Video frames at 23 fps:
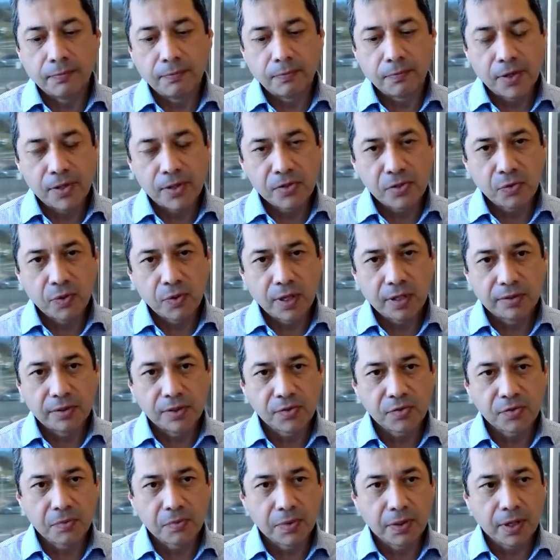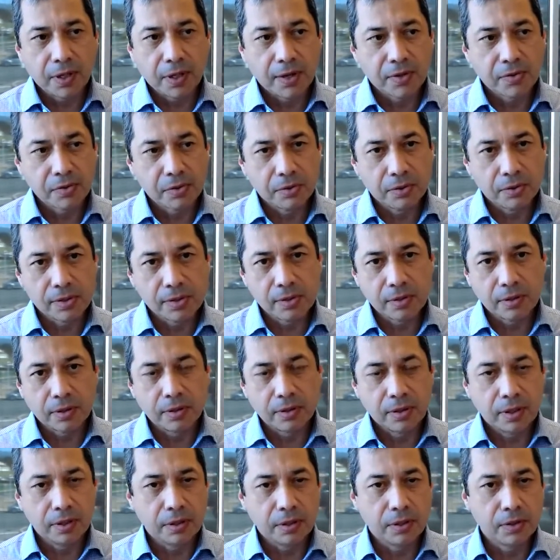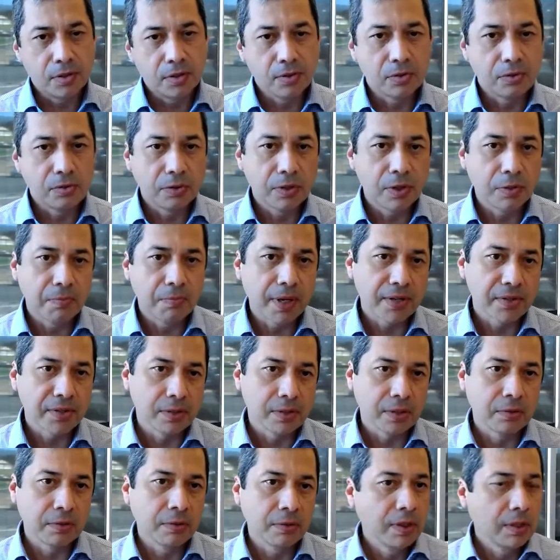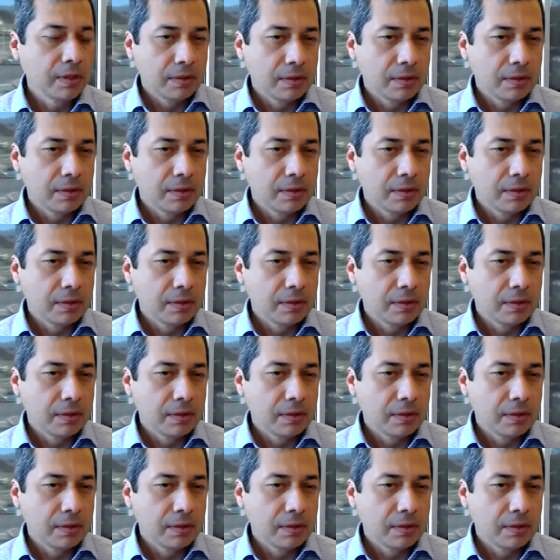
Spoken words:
friends or relatives from other households to continue to do their best to,